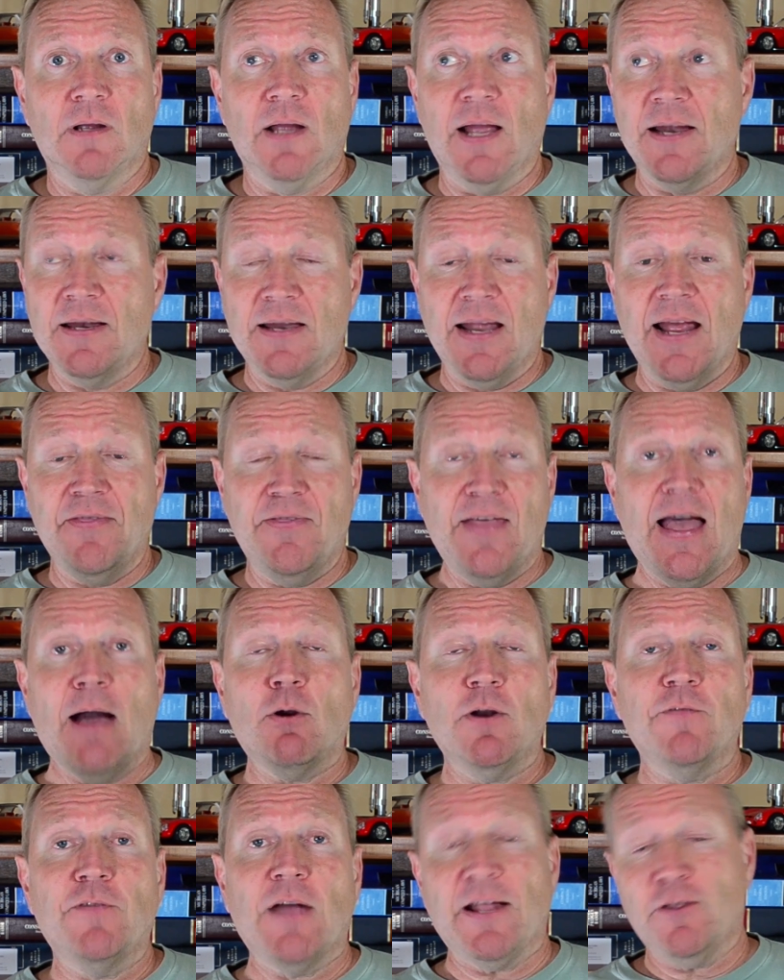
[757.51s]
And that
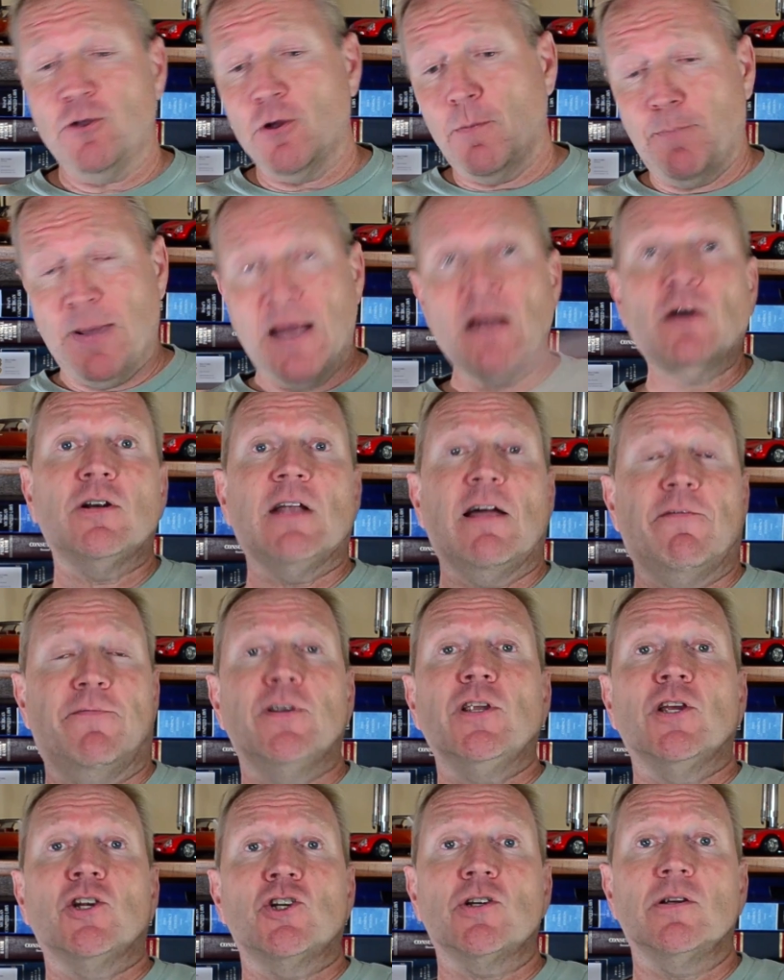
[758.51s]
would have gotten you a better
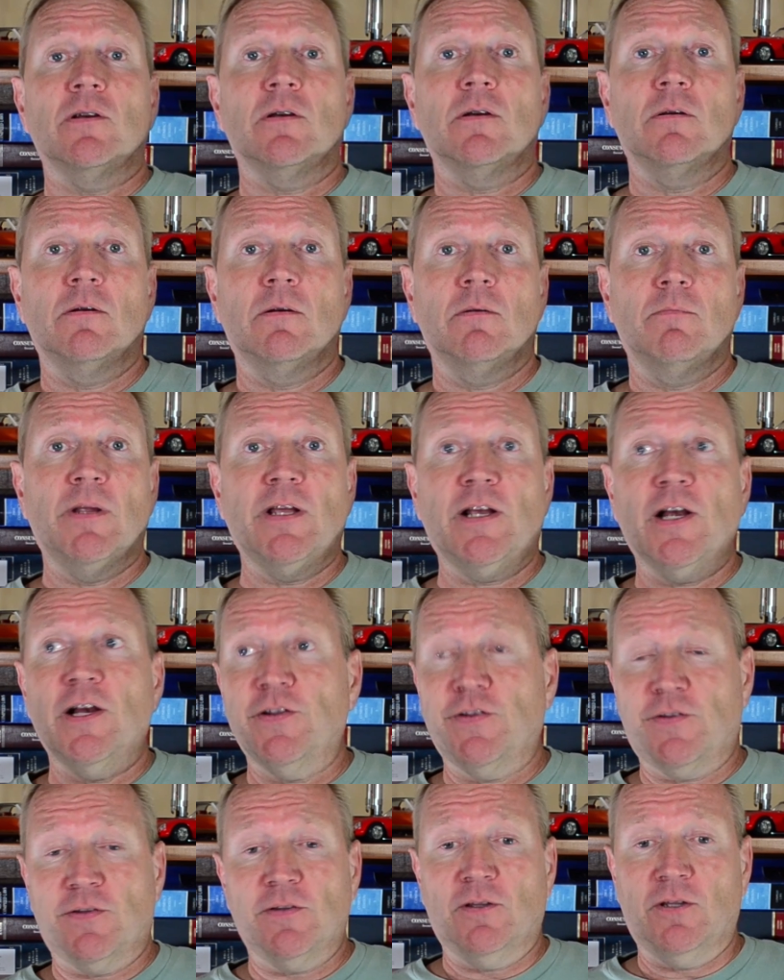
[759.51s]
definition,
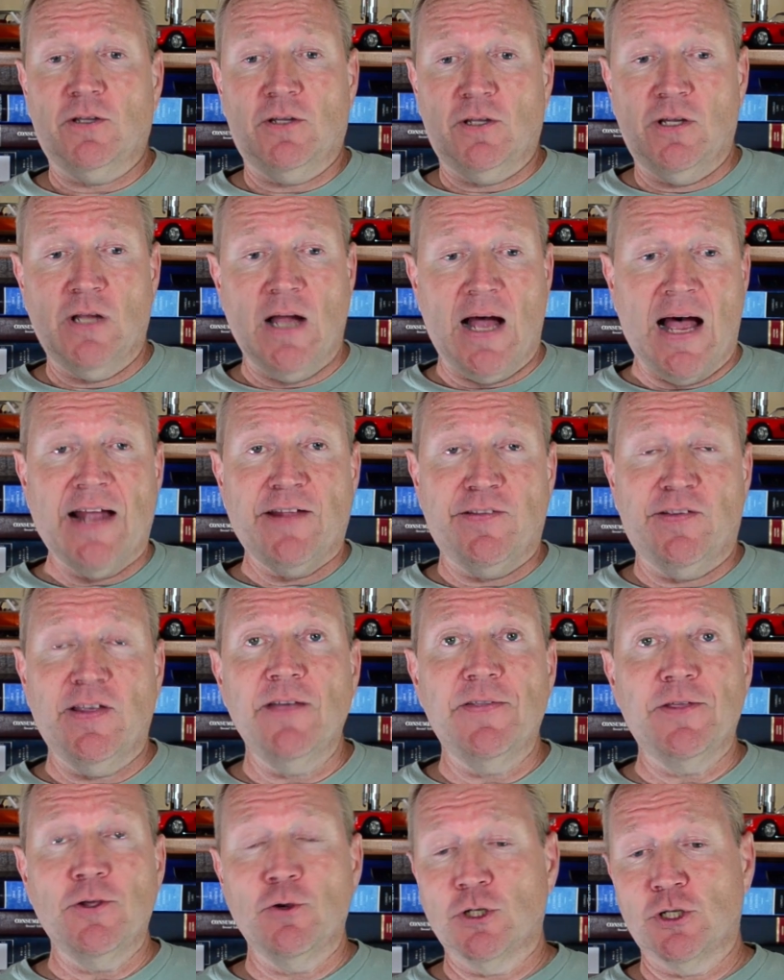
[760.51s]
because the
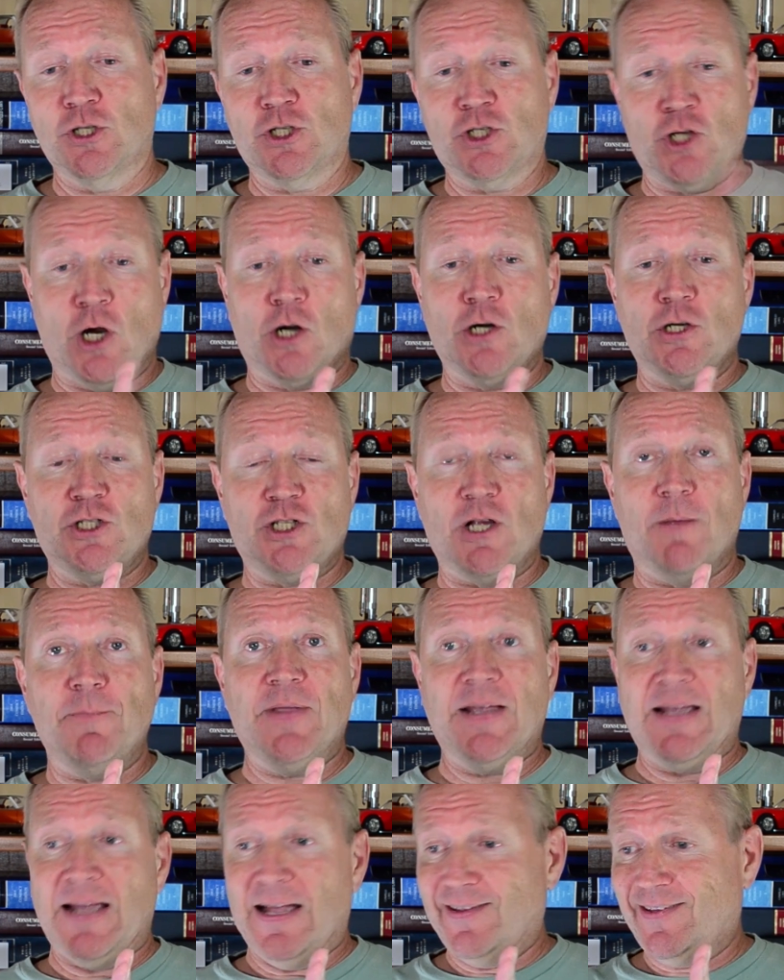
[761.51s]
idea that you can start
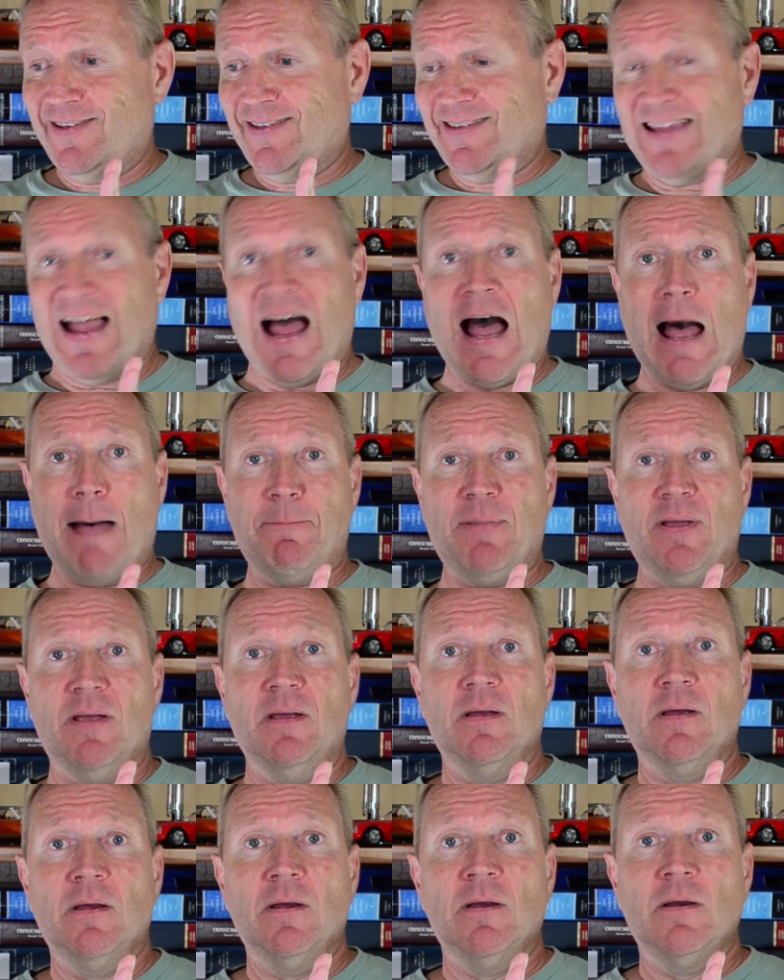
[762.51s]
something and stop
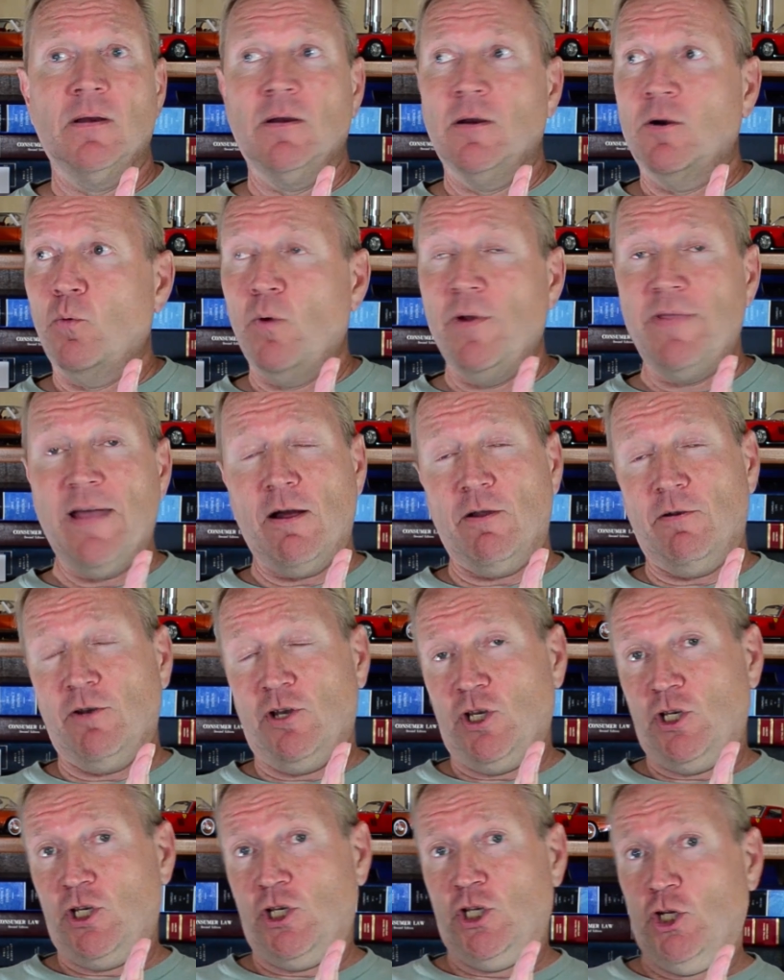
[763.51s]
without
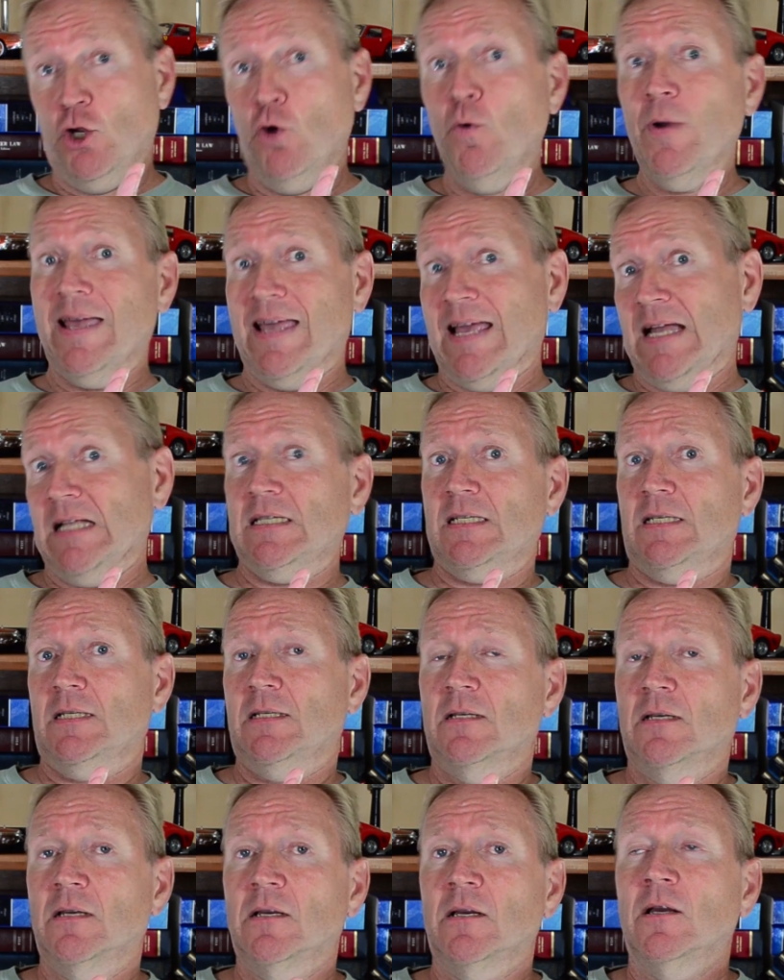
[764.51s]
doing it
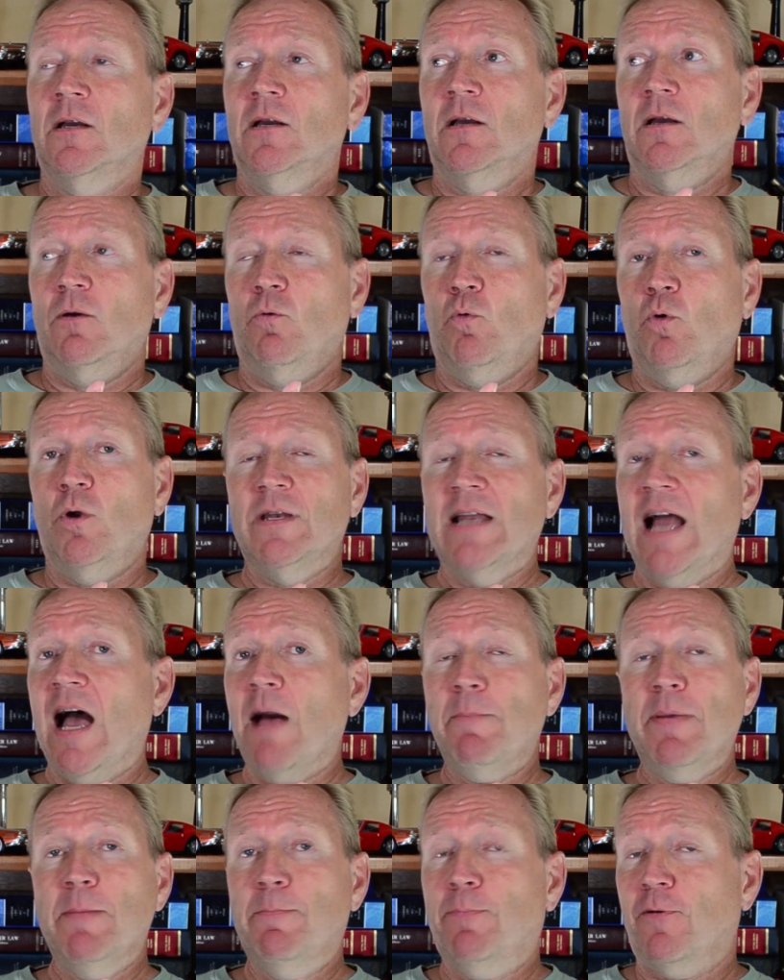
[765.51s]
would
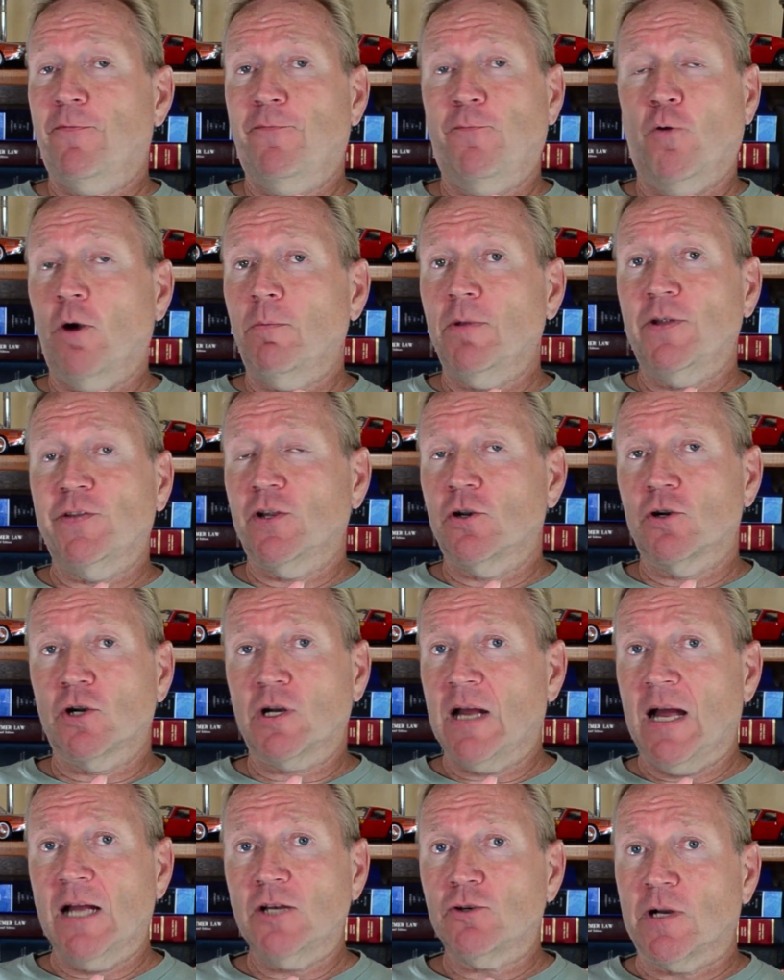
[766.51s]
not be performance under a
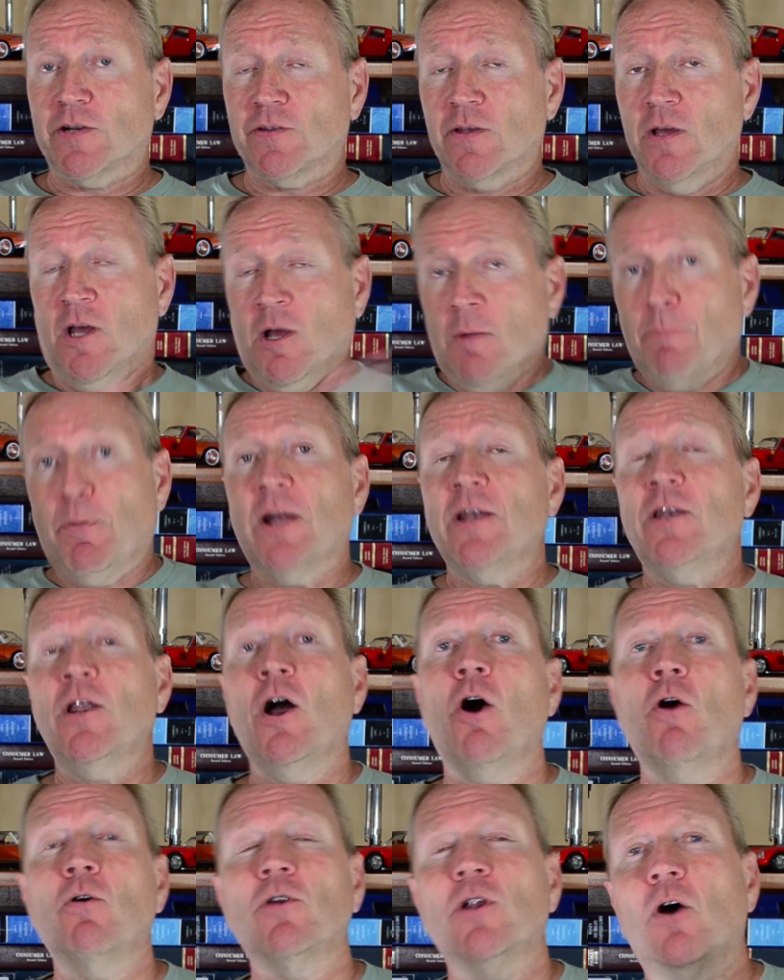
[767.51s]
contract. But
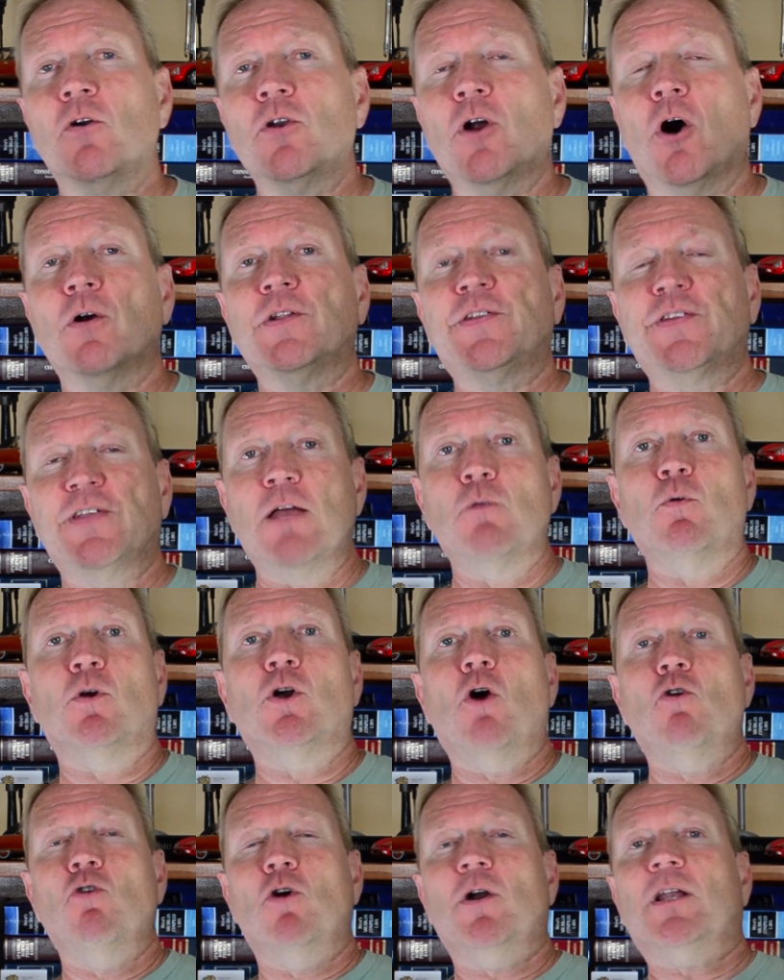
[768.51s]
no. Instead, we'll
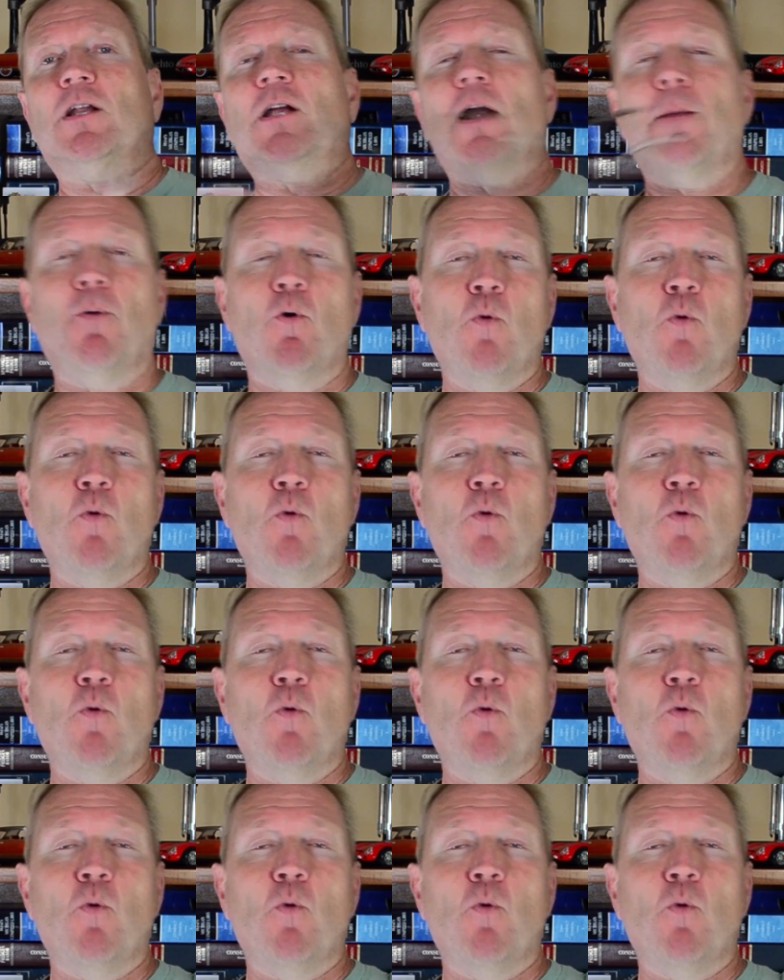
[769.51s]
go look at